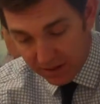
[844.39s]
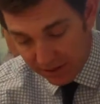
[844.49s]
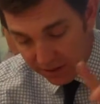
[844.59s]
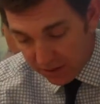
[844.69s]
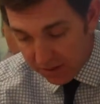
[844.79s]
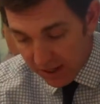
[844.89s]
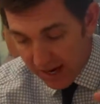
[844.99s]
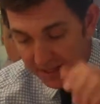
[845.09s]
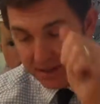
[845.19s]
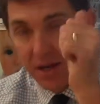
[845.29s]
So there's two
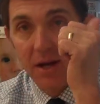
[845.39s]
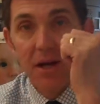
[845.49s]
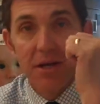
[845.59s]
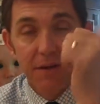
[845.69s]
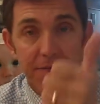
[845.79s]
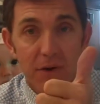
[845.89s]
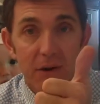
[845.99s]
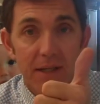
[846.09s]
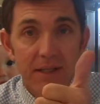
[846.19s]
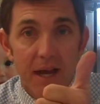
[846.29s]
kinds.
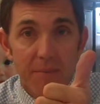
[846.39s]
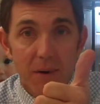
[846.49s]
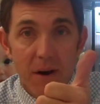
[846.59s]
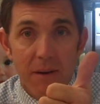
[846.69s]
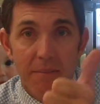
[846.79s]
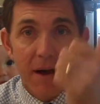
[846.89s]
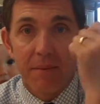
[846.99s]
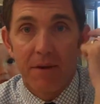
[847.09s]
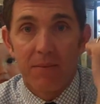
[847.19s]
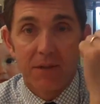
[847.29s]
Deferral is temporary
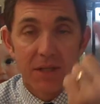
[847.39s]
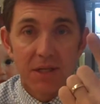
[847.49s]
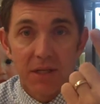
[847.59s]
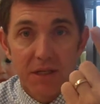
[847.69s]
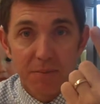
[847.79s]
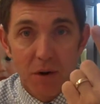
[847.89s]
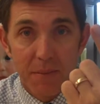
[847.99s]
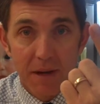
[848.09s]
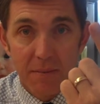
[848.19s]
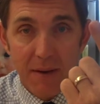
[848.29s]
impoundment. Rescission is
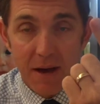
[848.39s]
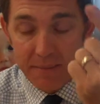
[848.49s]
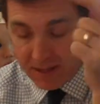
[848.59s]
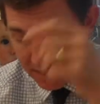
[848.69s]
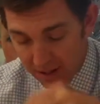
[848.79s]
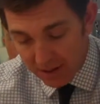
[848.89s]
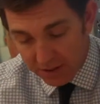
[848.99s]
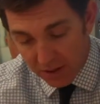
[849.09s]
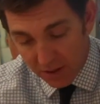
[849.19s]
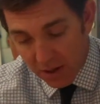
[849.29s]
permanent impoundment.
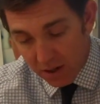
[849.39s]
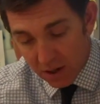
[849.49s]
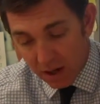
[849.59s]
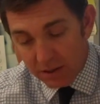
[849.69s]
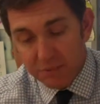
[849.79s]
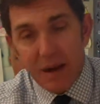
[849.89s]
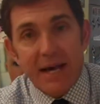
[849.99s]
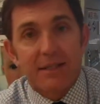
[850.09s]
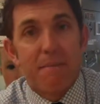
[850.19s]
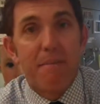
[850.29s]
So Congress
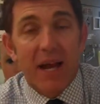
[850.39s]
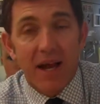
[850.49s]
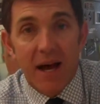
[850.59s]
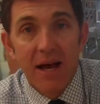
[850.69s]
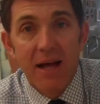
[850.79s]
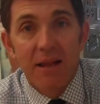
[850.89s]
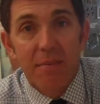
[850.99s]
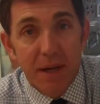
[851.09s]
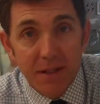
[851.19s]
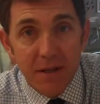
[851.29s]
passed BICA,
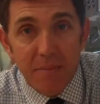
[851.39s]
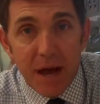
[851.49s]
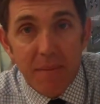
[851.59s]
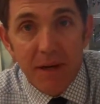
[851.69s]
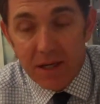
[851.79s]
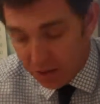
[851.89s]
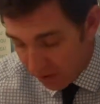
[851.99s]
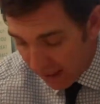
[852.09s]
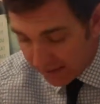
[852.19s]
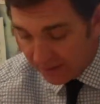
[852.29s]
the Budget Impoundment
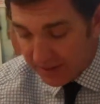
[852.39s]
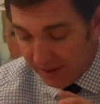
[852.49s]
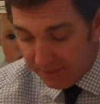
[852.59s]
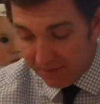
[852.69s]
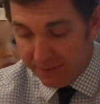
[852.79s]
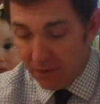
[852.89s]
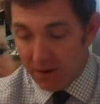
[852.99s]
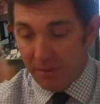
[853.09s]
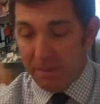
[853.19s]
Control Act of 74.